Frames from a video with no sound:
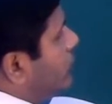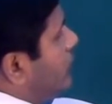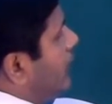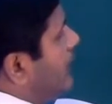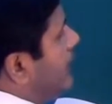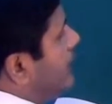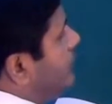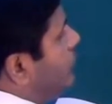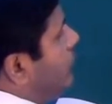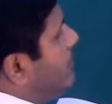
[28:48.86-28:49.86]
And
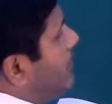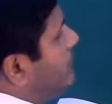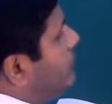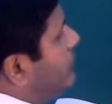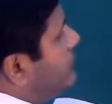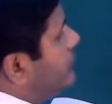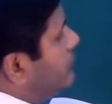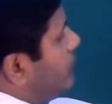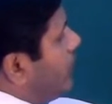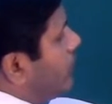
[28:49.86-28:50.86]
then 3 minus 3 is
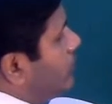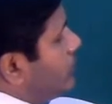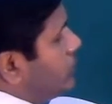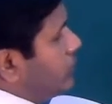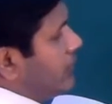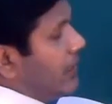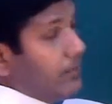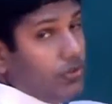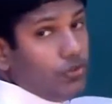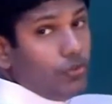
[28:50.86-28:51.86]
0. So it
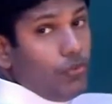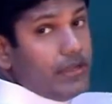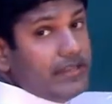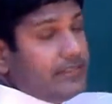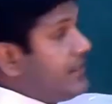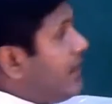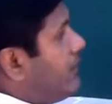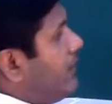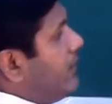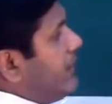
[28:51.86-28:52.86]
comes to
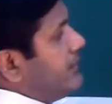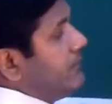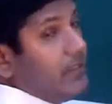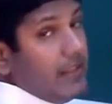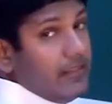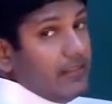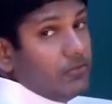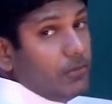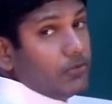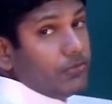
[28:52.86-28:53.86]
27. Let's see if
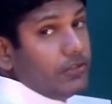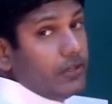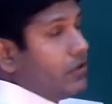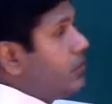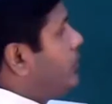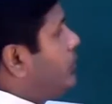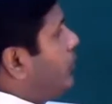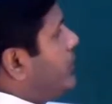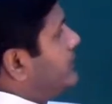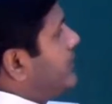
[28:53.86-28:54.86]
this one also turned out to be
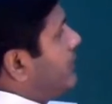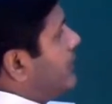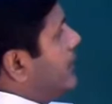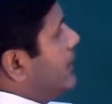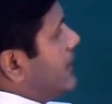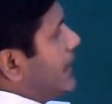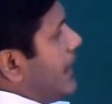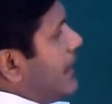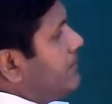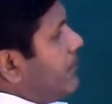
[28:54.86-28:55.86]
27.
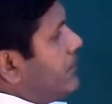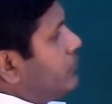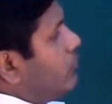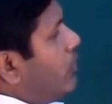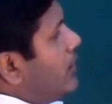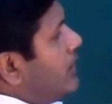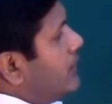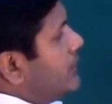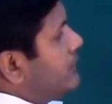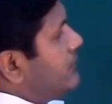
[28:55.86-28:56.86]
8 minus
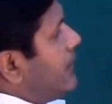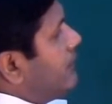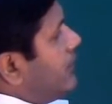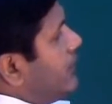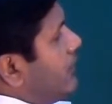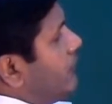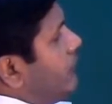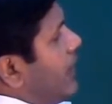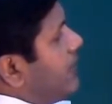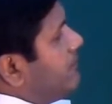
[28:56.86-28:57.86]
1, 7.
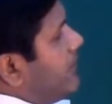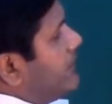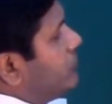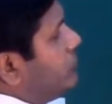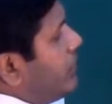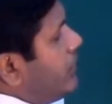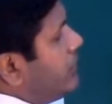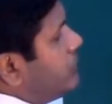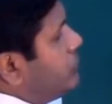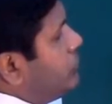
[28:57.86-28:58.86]
5 minus 3
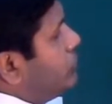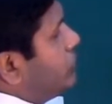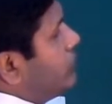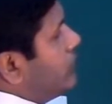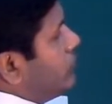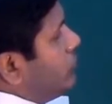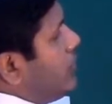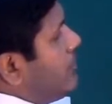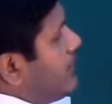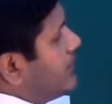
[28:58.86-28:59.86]
is 2.
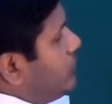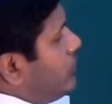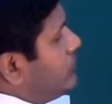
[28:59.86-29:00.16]
3 minus 3 is